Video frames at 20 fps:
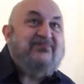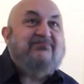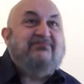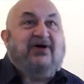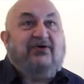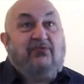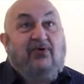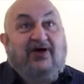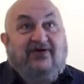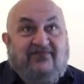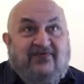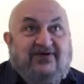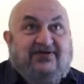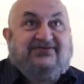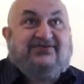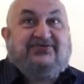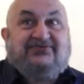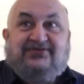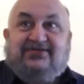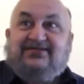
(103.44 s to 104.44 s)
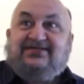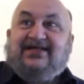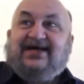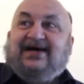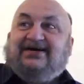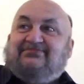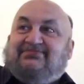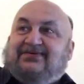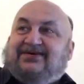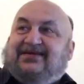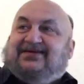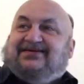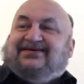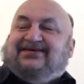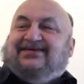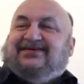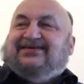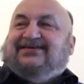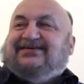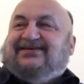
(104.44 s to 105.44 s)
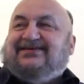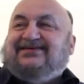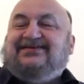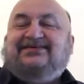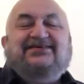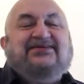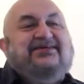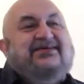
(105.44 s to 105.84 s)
my wife also did that, but,